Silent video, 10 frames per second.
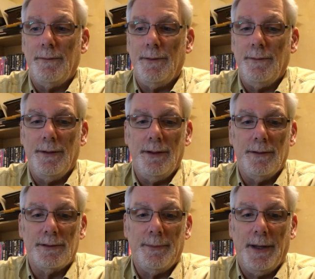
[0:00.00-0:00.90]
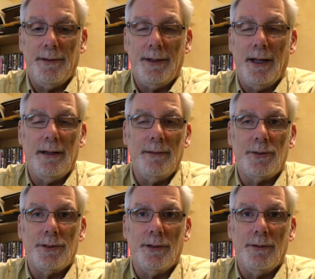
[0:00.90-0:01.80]
few videos about that,
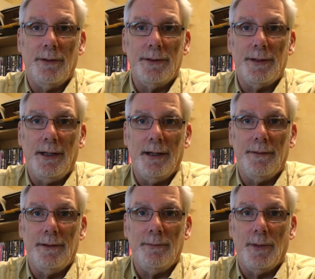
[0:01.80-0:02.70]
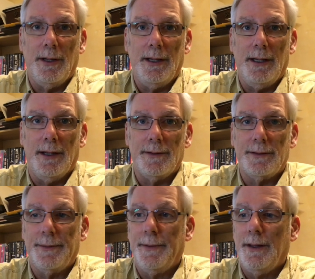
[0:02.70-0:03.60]
I'm sure, once I have it in my
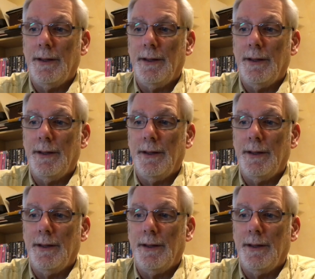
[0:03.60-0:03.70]
hands.